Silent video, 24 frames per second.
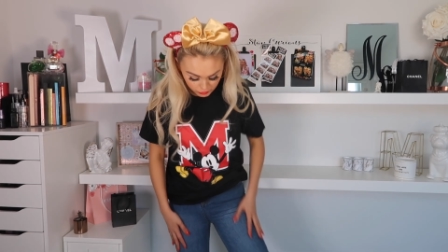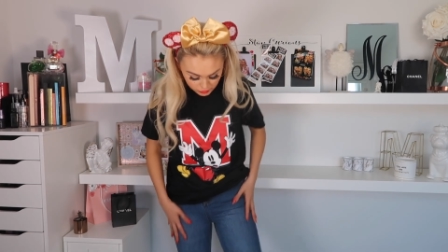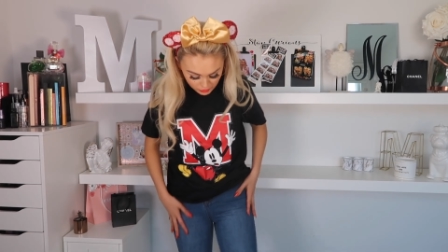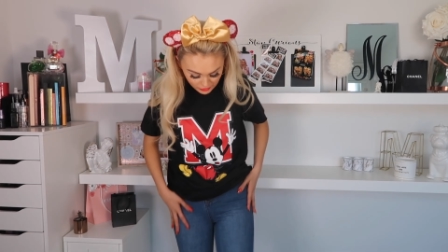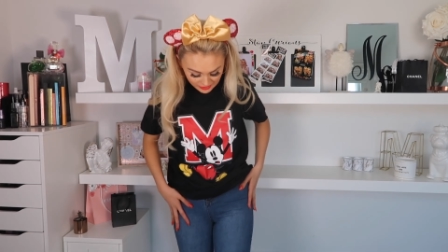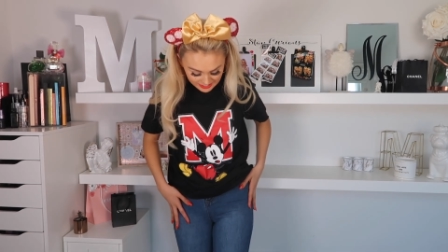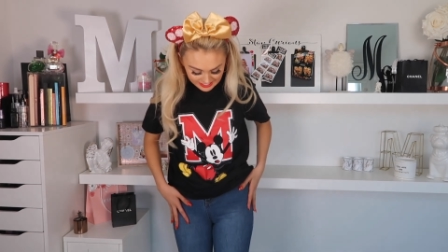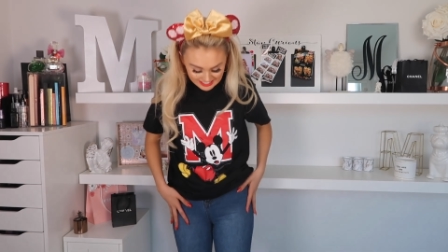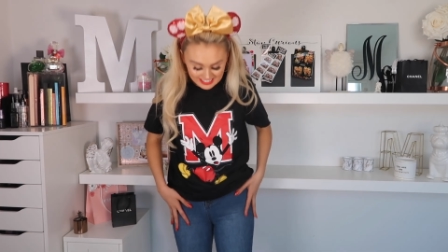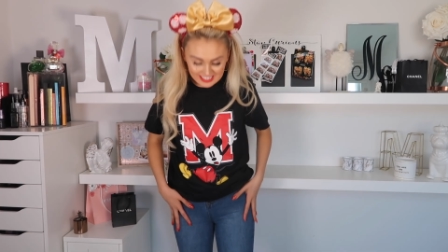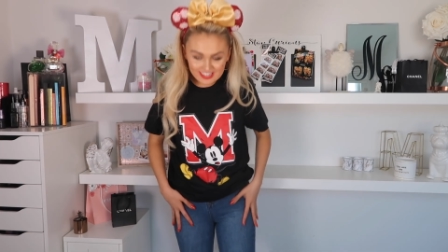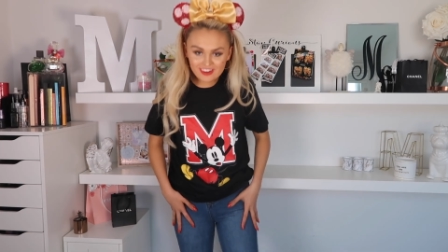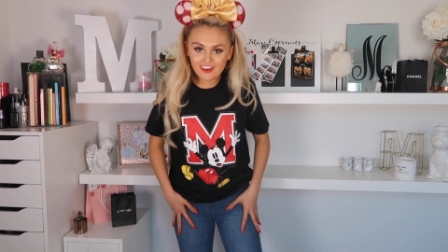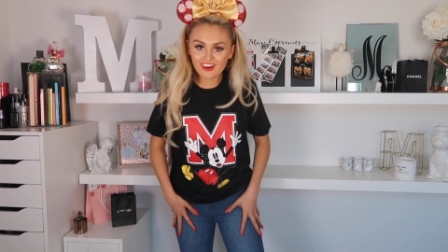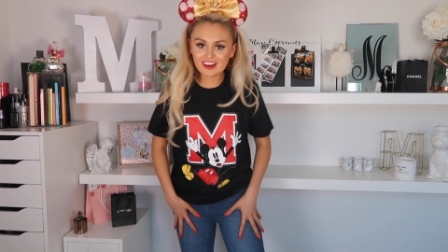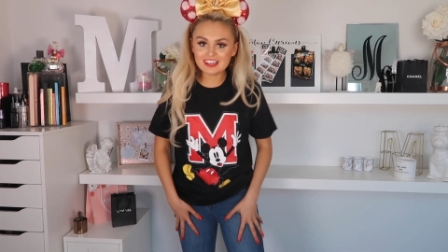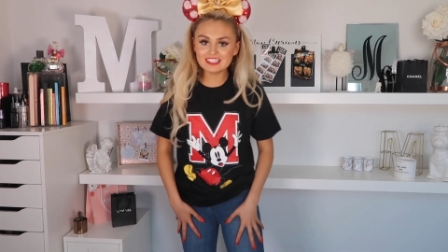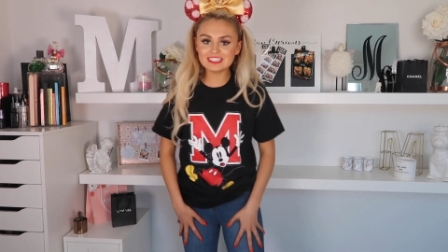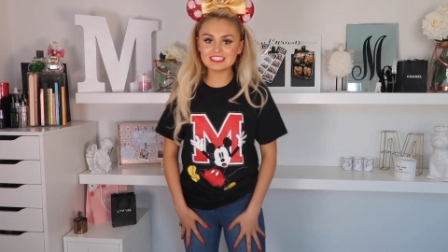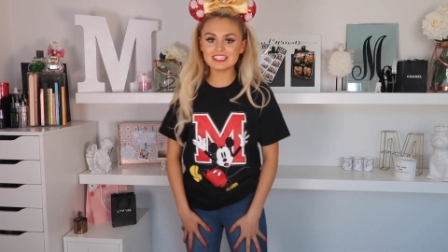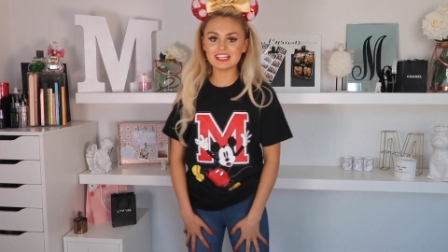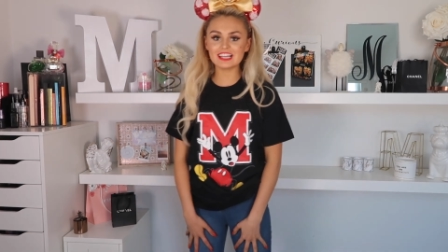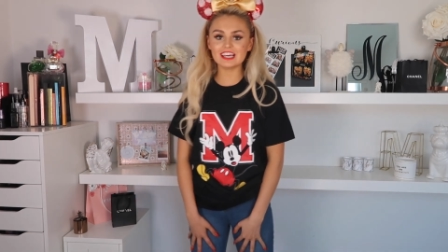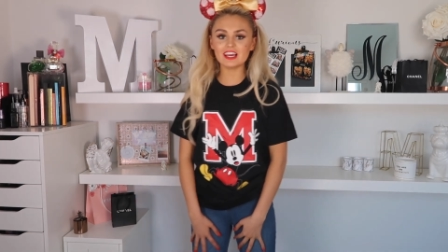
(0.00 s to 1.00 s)
really
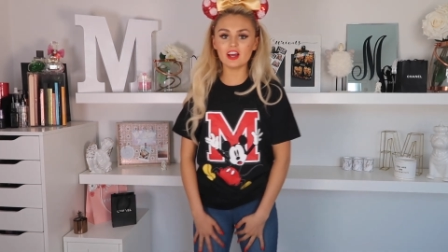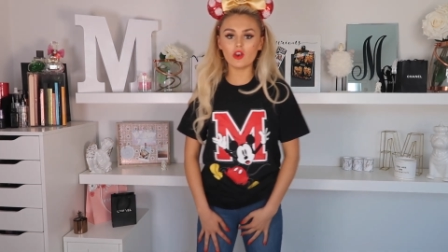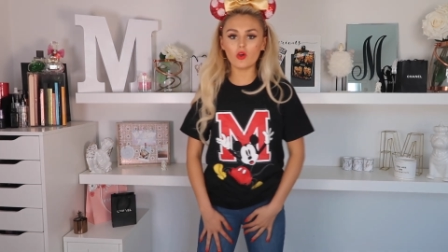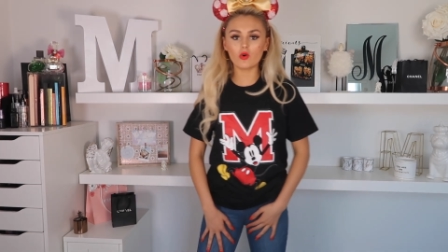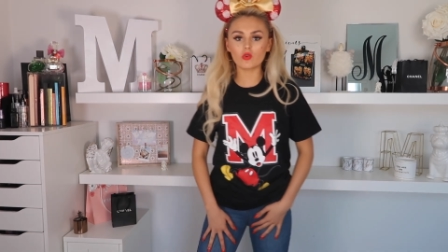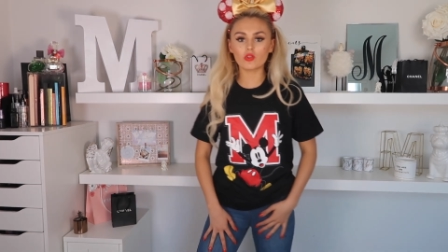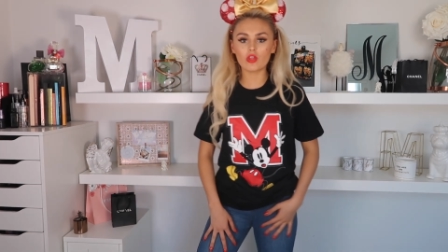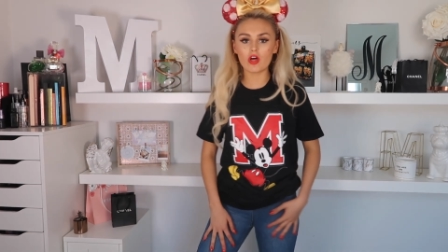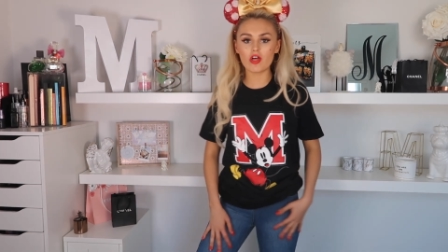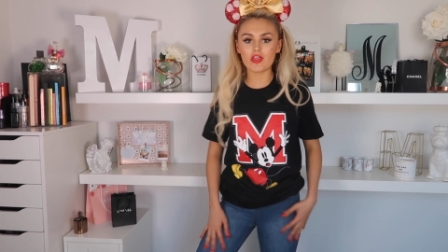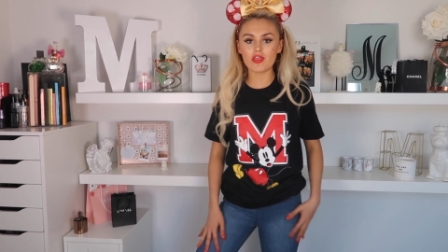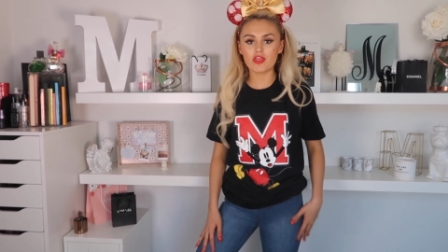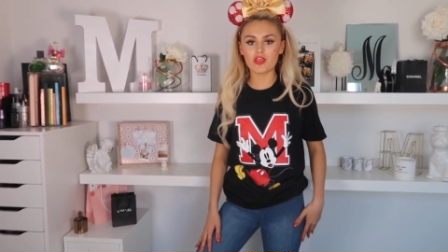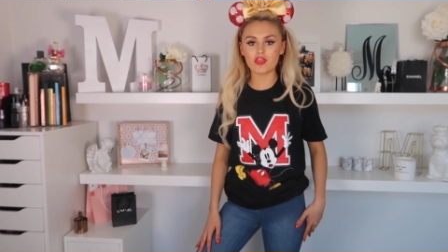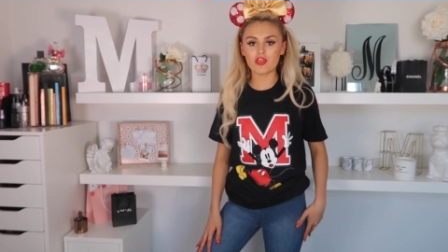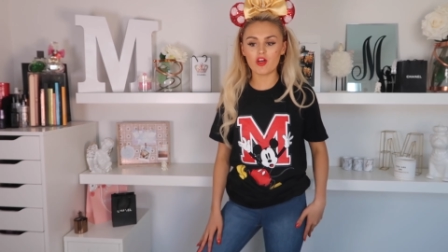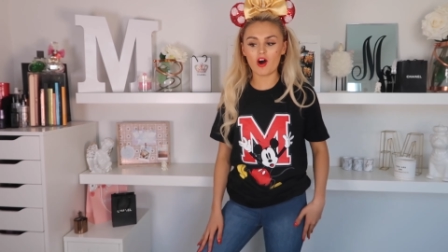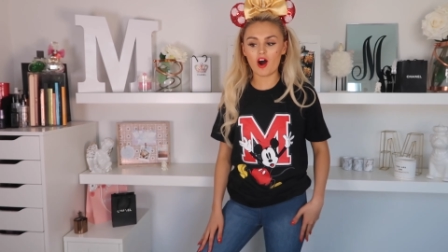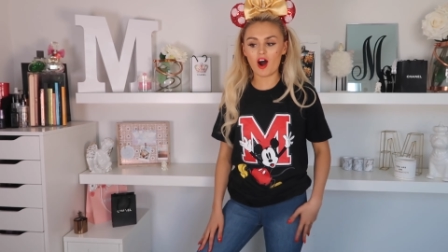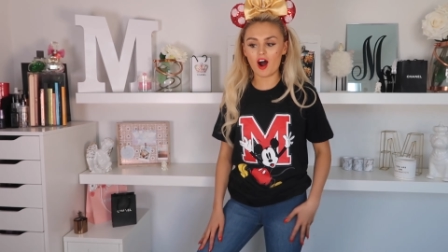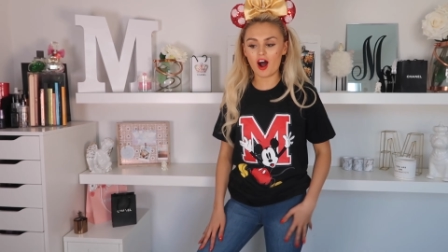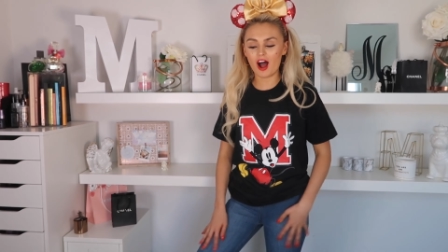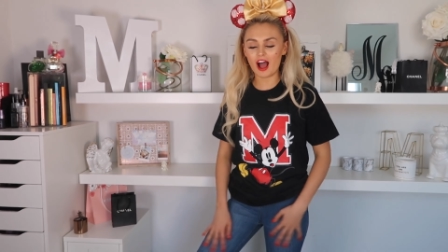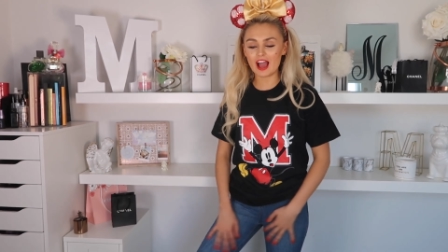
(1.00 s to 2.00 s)
nicely along the
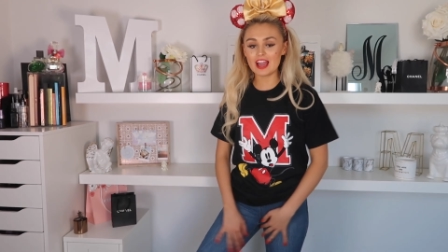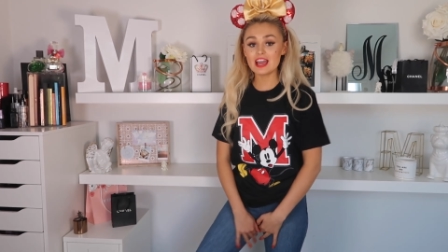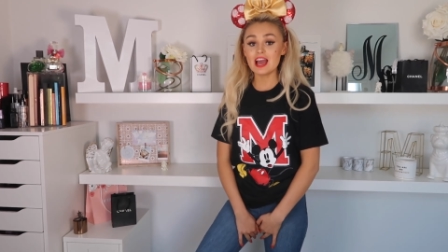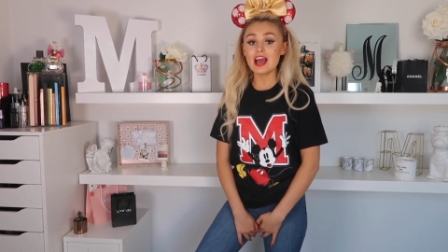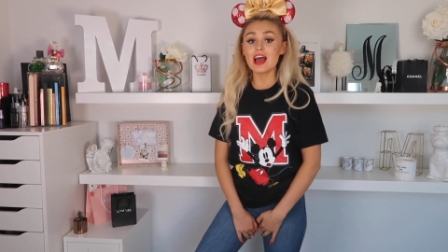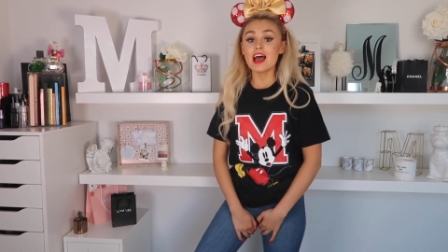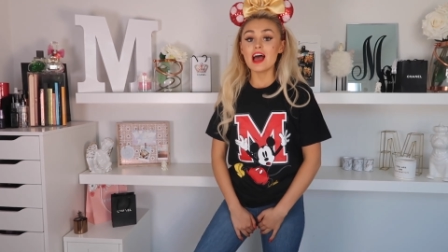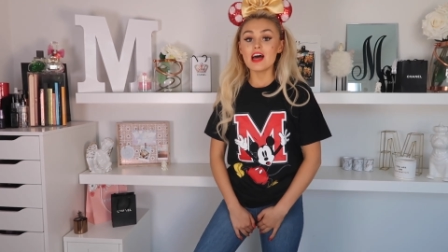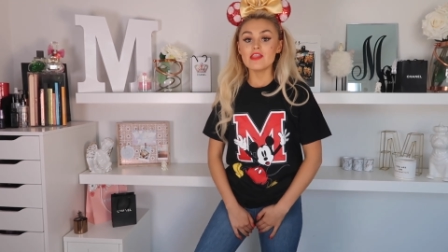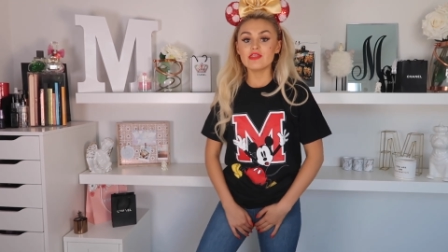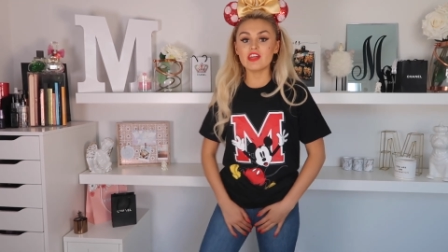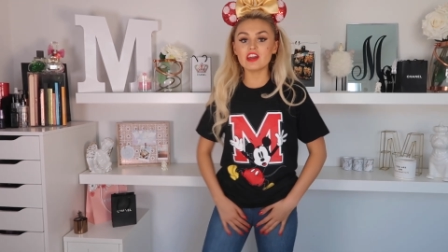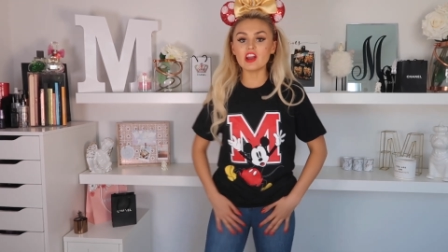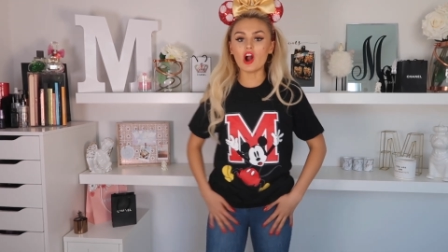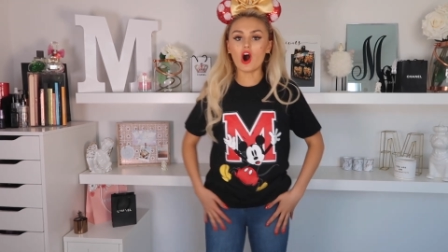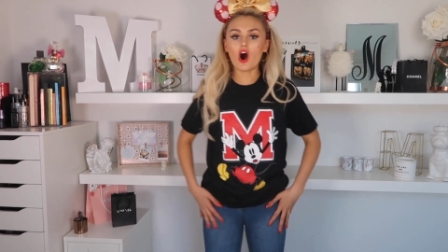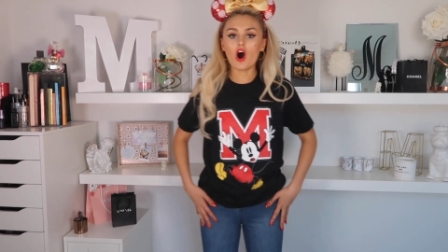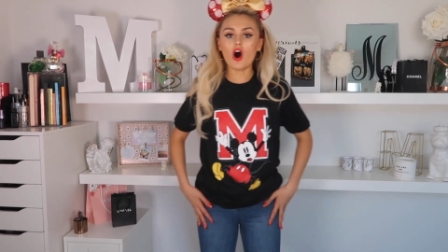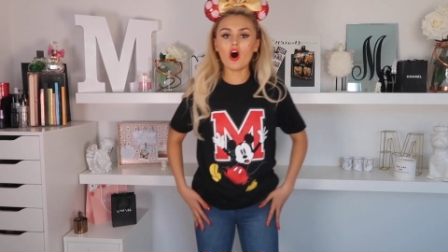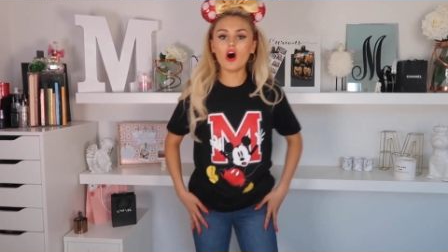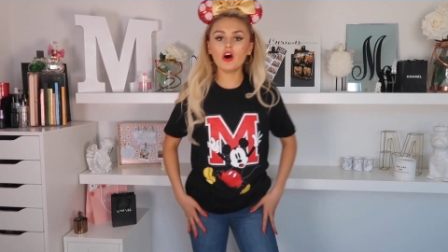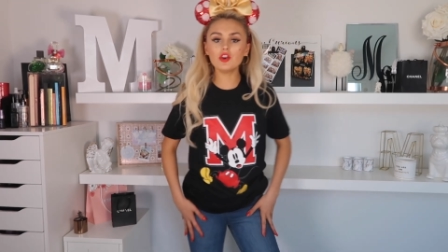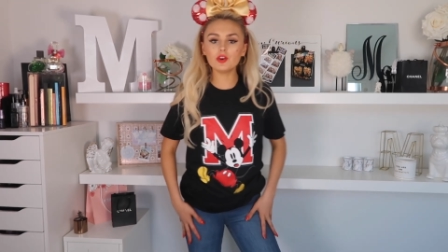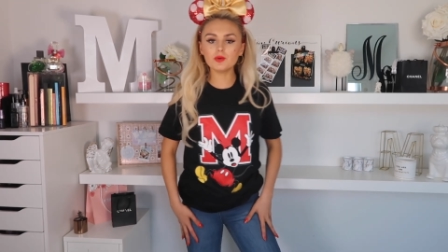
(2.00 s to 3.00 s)
thigh. They
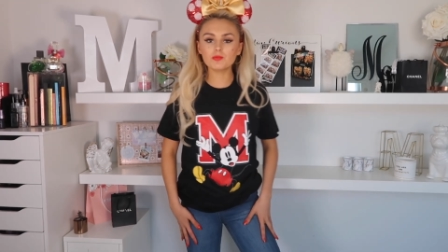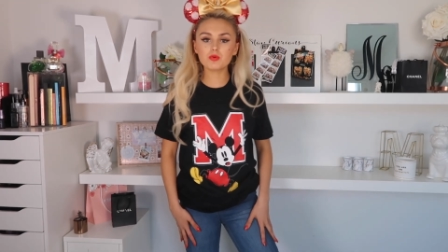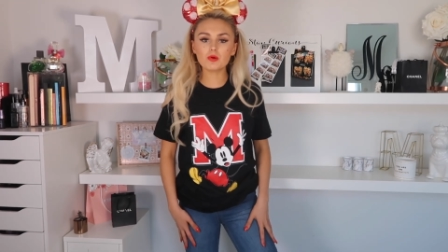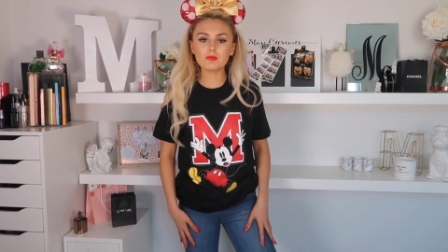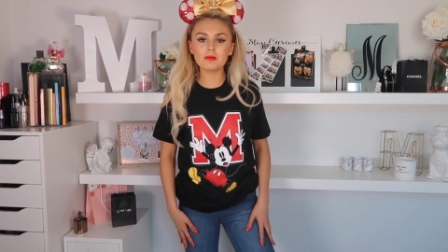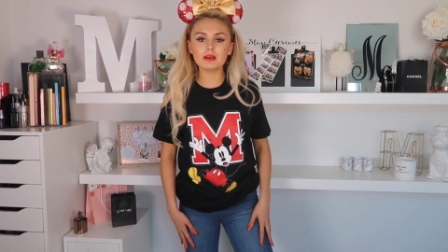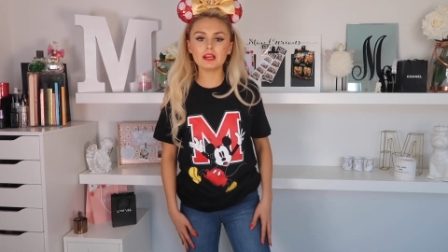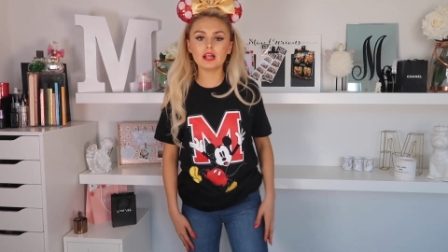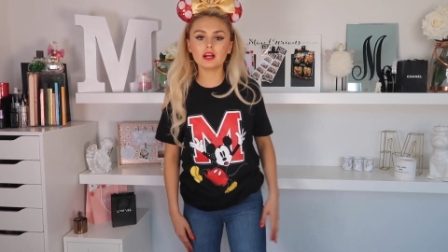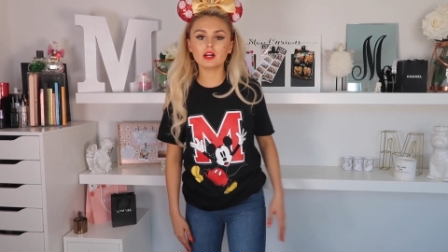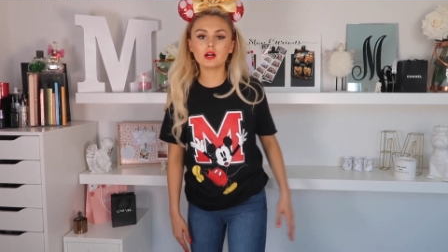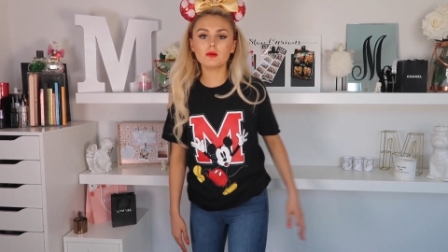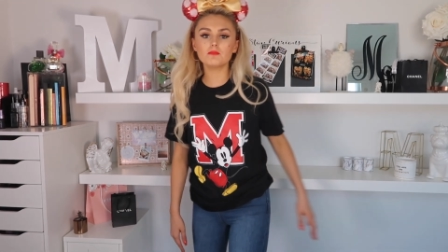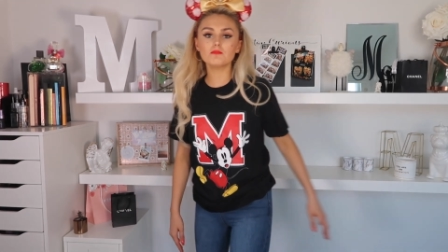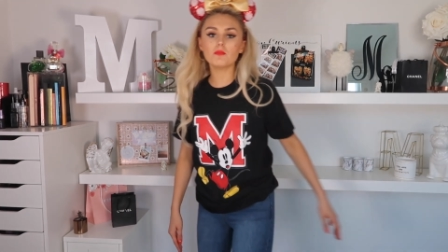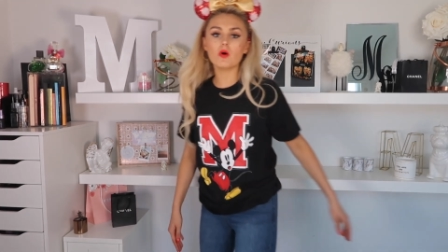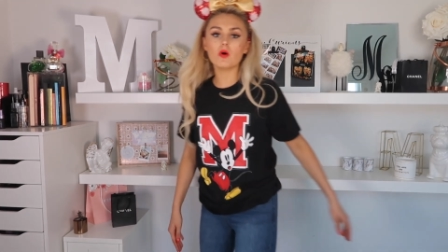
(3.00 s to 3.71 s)
aren't probably like a